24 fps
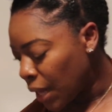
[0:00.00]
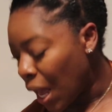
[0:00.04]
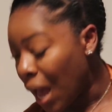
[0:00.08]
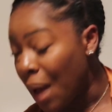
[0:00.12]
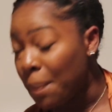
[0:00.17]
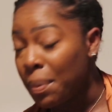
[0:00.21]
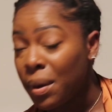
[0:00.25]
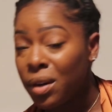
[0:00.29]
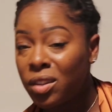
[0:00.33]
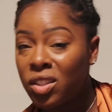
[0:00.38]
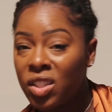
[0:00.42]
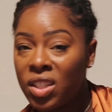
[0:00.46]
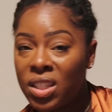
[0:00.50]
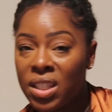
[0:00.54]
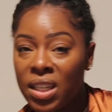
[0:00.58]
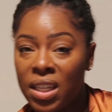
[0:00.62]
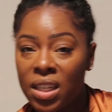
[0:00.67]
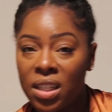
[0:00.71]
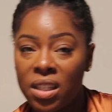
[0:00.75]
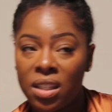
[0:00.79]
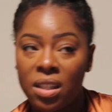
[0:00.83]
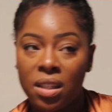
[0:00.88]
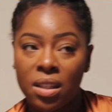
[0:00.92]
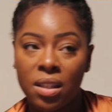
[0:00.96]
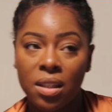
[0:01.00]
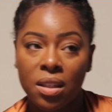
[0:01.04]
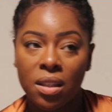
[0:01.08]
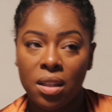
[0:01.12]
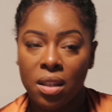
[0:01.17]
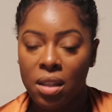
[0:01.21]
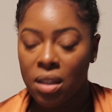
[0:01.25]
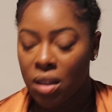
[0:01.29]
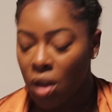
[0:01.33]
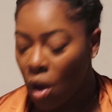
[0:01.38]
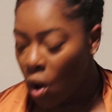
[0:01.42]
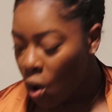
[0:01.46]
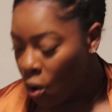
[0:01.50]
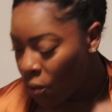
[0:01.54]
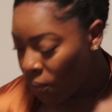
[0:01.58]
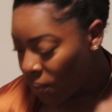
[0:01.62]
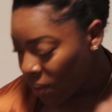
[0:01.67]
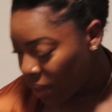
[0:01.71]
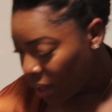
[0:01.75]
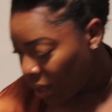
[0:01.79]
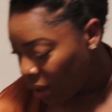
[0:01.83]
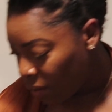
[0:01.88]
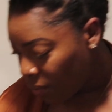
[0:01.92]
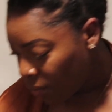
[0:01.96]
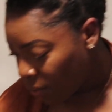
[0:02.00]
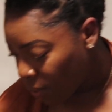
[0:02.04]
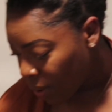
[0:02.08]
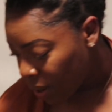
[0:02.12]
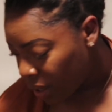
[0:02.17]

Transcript: I purchased it hoping